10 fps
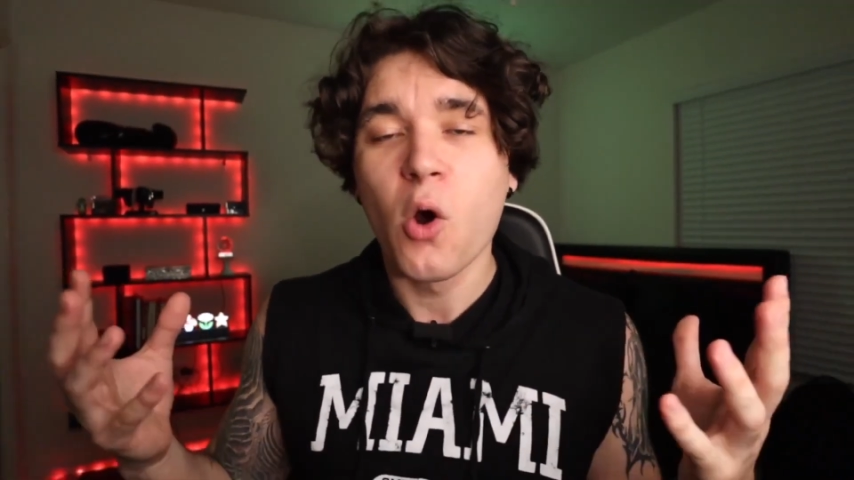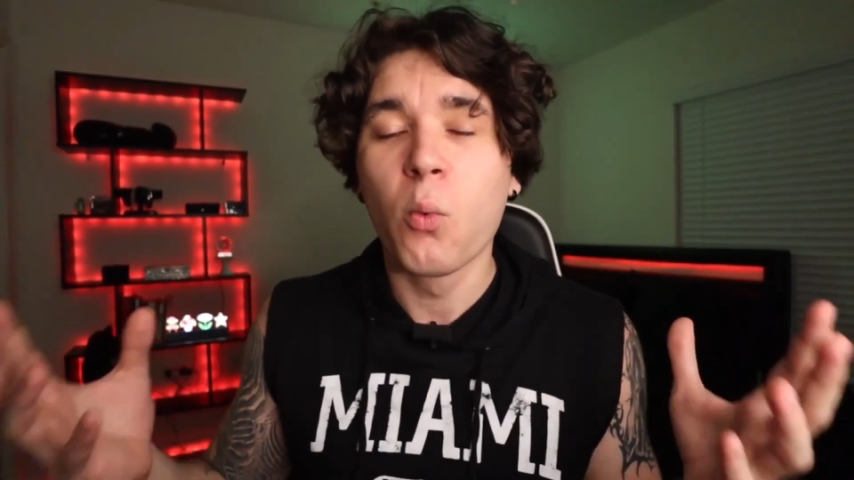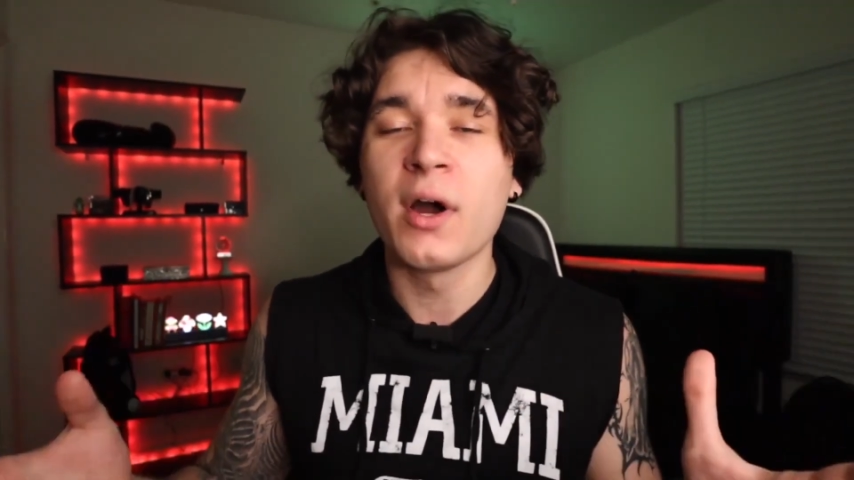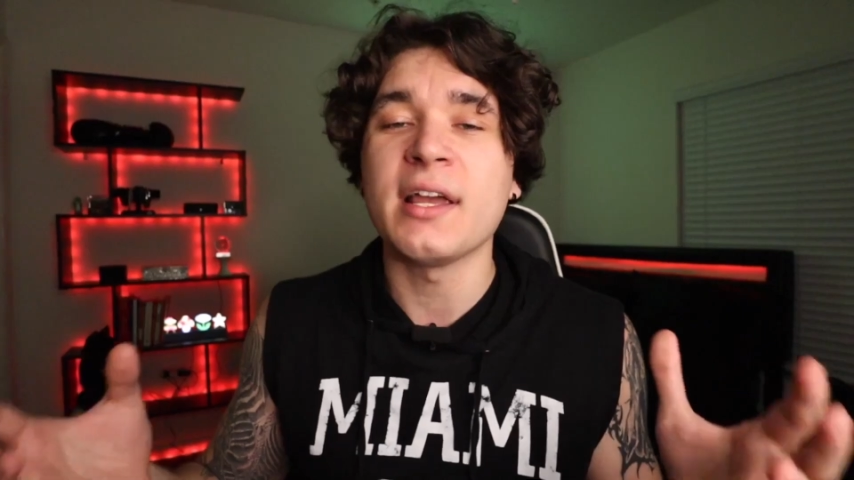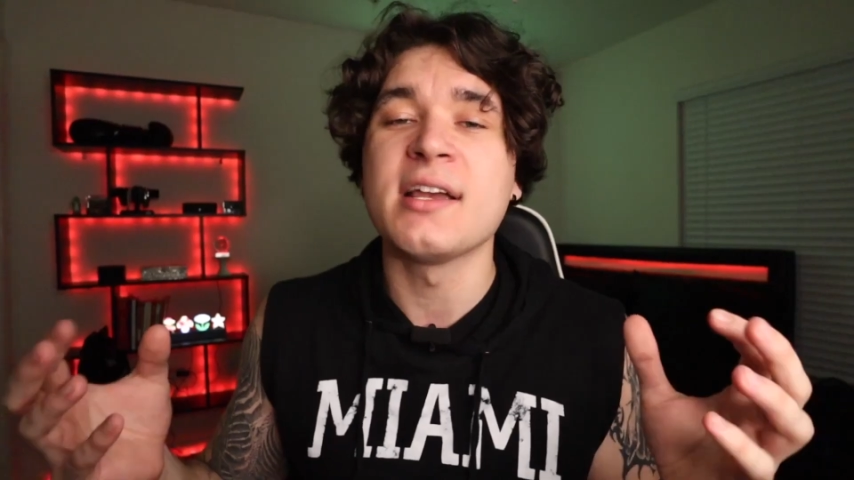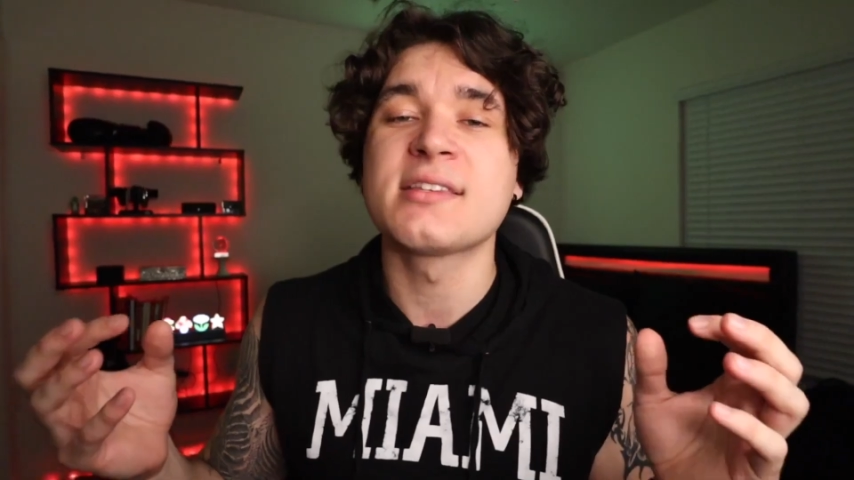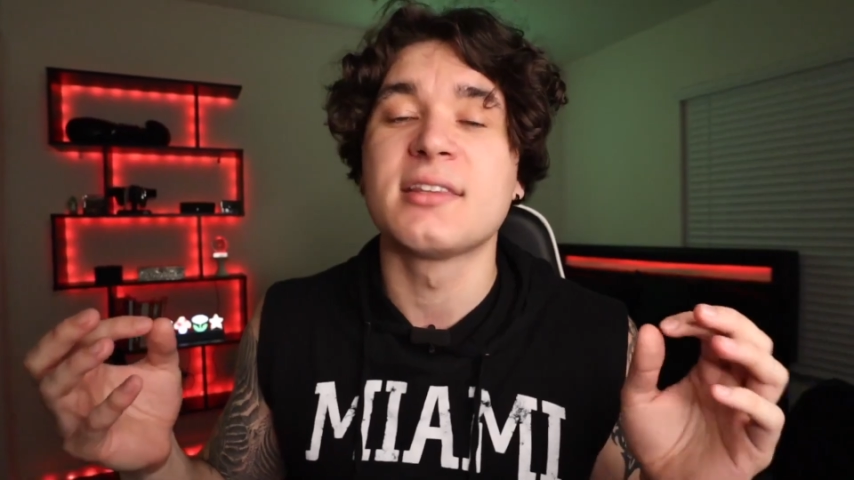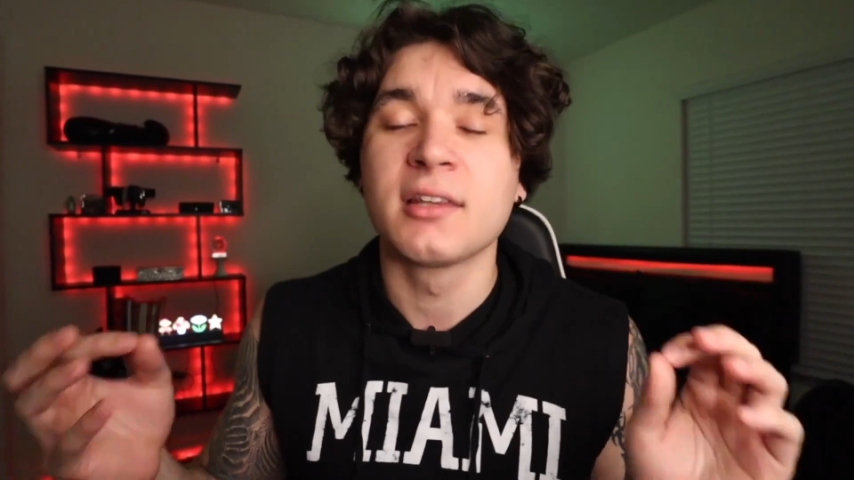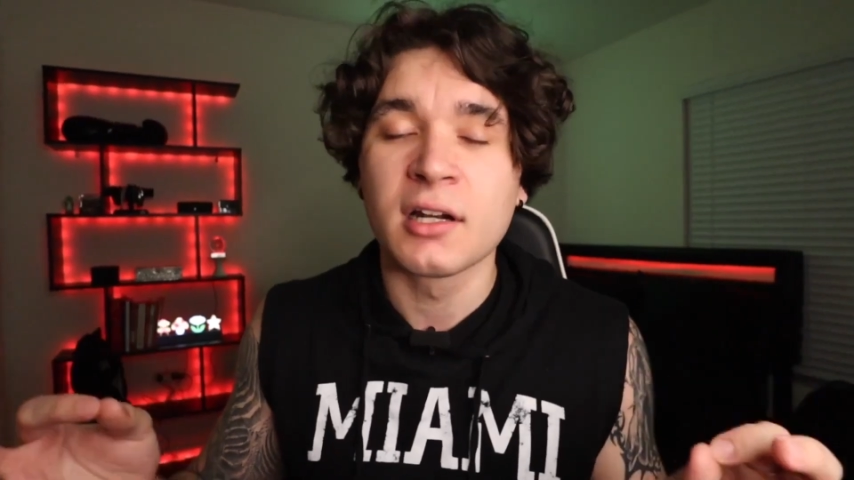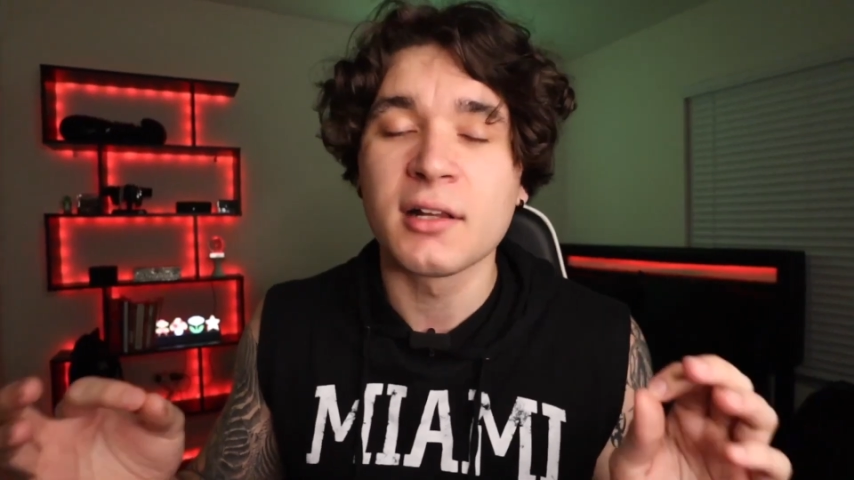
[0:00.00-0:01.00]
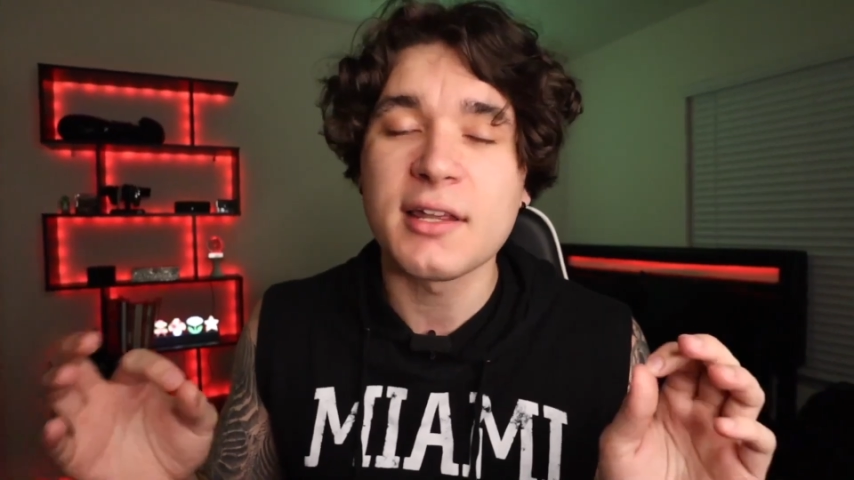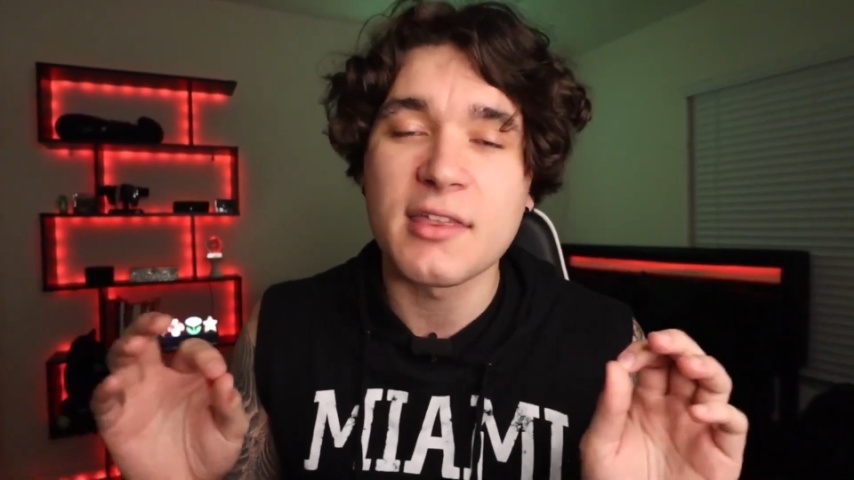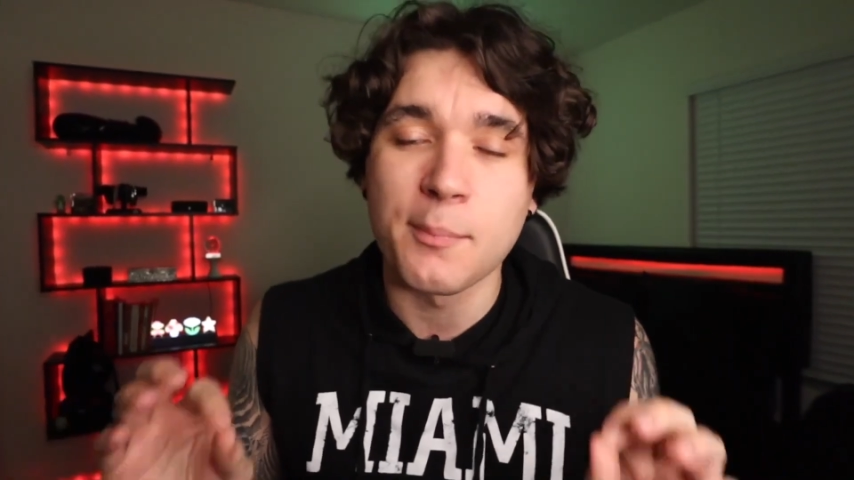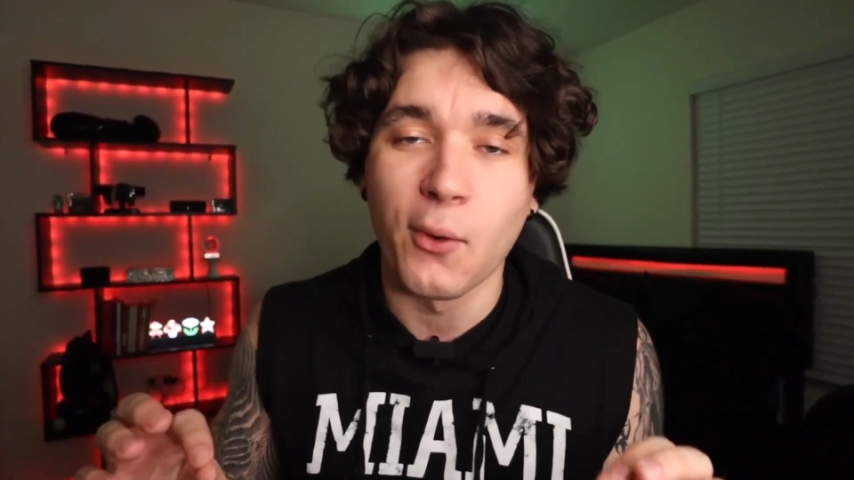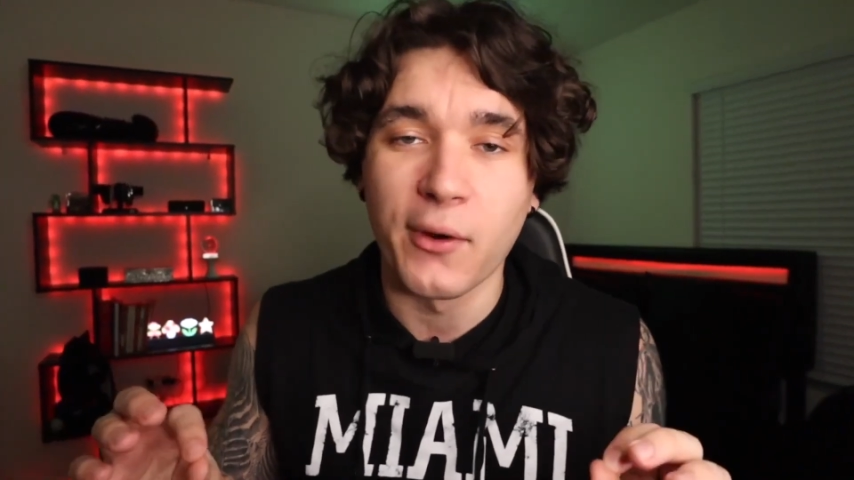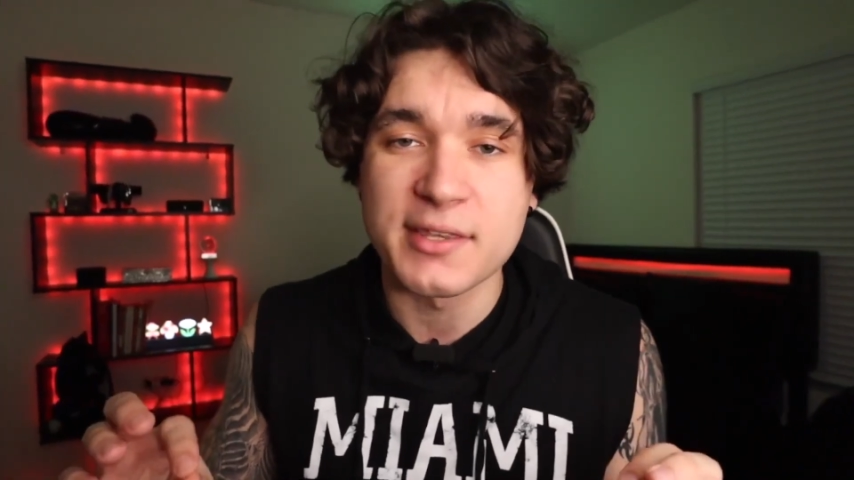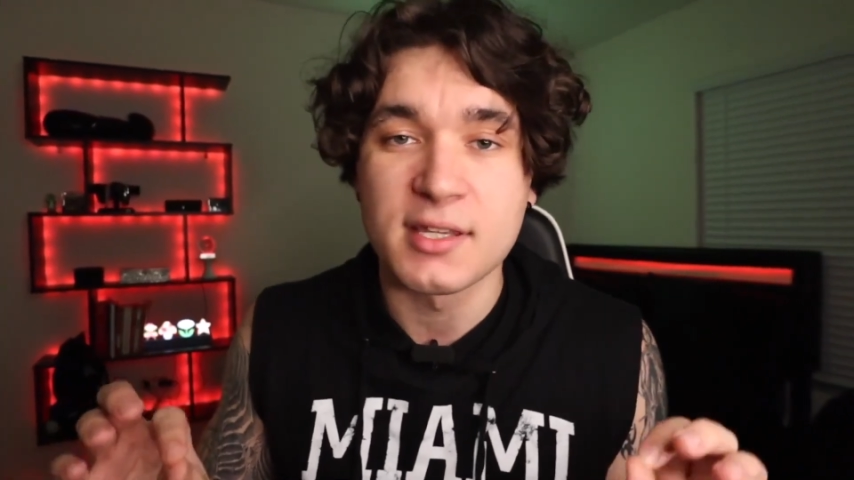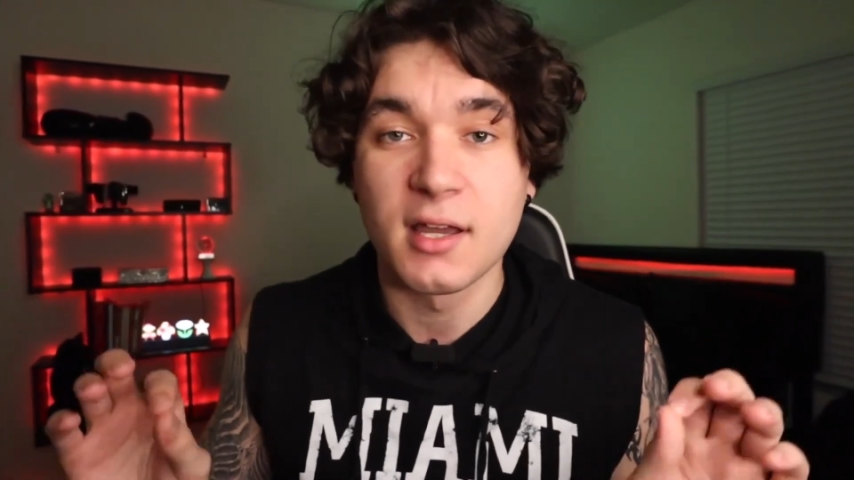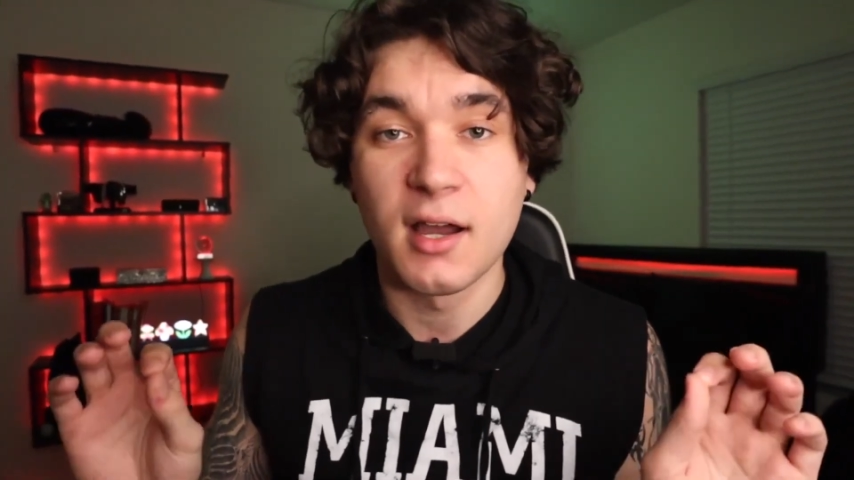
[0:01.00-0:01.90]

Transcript: What is literally the point